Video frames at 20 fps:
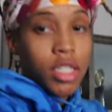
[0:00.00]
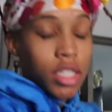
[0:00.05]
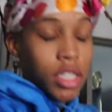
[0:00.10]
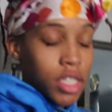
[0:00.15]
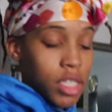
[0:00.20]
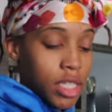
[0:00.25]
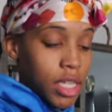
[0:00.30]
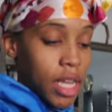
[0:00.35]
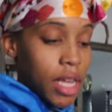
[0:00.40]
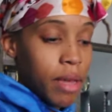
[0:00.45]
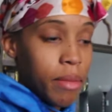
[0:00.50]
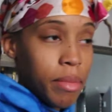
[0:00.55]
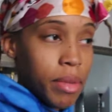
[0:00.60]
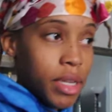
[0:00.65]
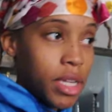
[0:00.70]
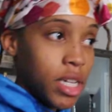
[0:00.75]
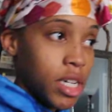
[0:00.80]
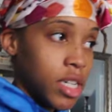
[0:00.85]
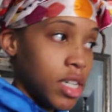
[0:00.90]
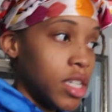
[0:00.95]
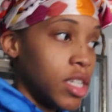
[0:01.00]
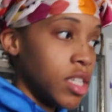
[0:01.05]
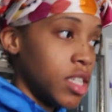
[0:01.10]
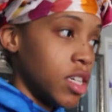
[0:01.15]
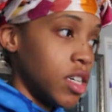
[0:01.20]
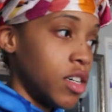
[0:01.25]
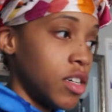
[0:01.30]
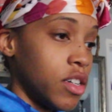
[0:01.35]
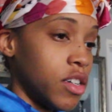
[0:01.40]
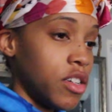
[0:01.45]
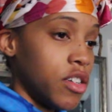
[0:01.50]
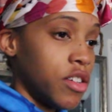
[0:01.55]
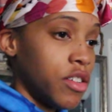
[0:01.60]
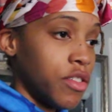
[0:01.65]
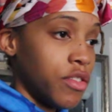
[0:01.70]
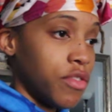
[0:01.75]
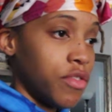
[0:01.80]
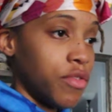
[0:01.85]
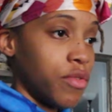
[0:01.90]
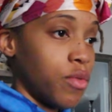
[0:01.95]
She said because
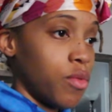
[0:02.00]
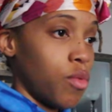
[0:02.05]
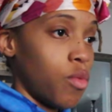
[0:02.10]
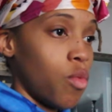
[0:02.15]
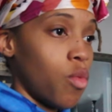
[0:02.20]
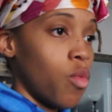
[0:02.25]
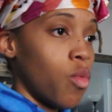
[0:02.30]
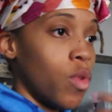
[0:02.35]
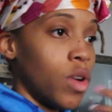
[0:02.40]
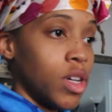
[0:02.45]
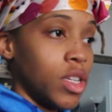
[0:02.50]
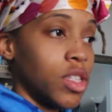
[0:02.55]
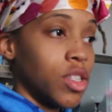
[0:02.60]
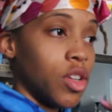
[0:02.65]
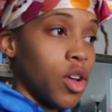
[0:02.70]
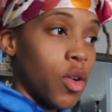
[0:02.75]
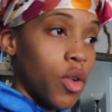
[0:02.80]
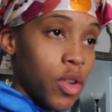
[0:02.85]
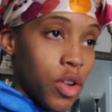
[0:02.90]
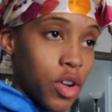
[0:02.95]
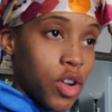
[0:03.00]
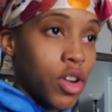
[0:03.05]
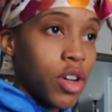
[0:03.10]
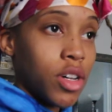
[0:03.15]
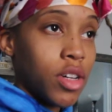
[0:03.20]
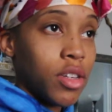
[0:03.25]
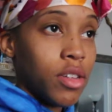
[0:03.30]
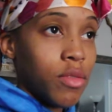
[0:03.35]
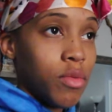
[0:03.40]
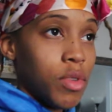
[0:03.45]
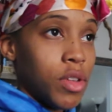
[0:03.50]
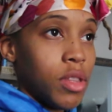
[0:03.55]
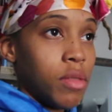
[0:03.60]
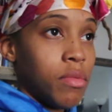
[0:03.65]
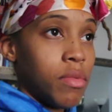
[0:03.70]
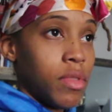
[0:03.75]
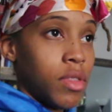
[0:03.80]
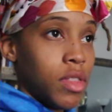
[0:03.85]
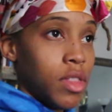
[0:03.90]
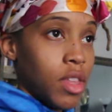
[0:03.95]
of what's going on with
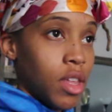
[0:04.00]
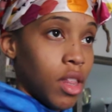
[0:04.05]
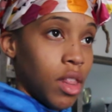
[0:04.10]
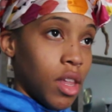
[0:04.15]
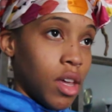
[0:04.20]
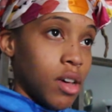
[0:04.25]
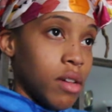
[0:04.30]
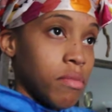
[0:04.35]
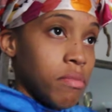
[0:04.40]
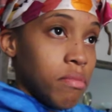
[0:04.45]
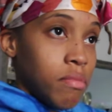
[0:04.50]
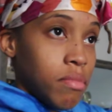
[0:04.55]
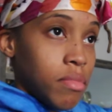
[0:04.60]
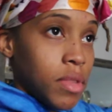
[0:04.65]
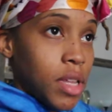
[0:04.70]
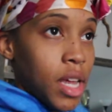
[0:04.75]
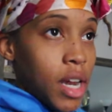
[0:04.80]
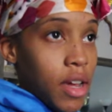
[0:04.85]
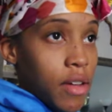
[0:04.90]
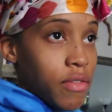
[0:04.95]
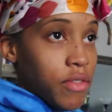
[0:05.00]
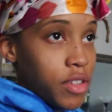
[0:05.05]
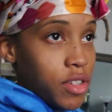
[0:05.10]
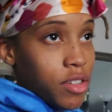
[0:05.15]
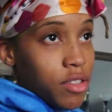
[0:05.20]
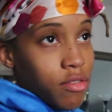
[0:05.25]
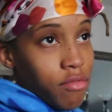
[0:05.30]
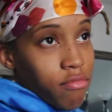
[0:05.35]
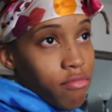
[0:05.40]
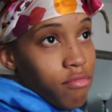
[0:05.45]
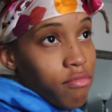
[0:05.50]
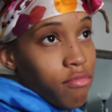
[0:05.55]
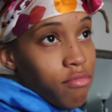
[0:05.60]
the lump that I feel.